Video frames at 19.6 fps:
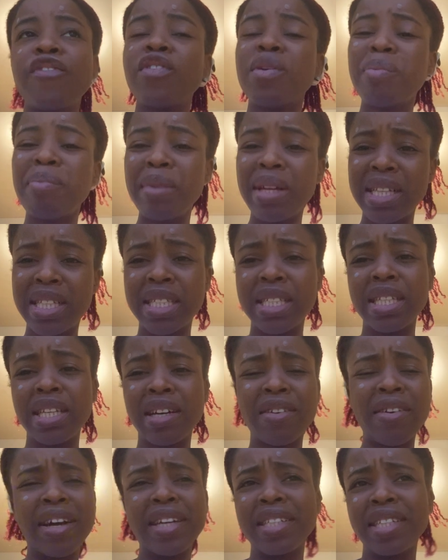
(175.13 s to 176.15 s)
meet the
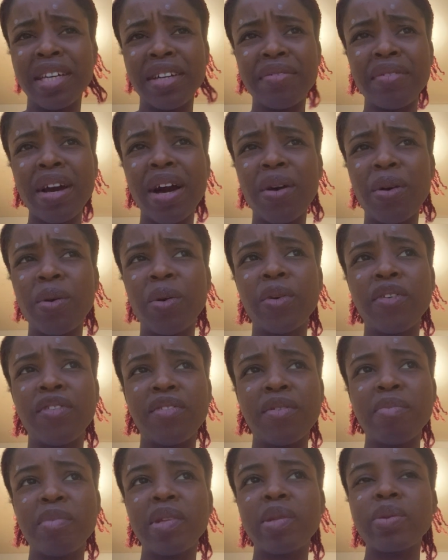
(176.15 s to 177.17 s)
criteria or if
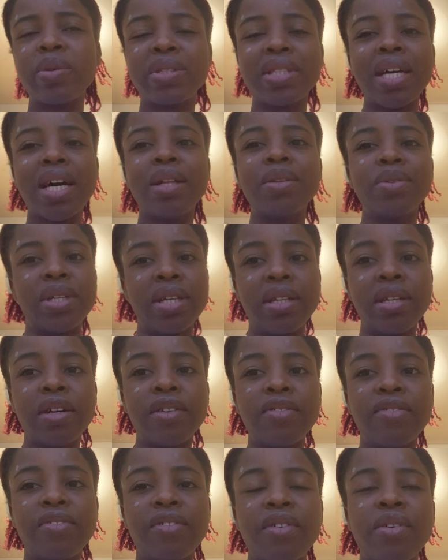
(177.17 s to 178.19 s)
you meet what they are looking
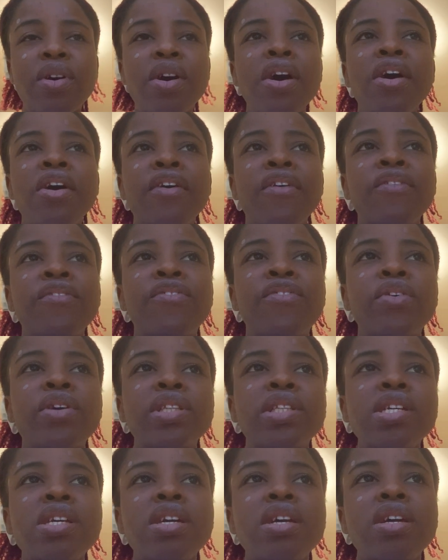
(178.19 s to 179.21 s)
out for. For
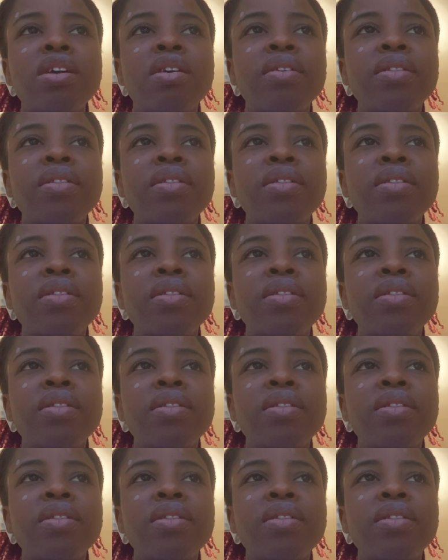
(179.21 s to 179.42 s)
the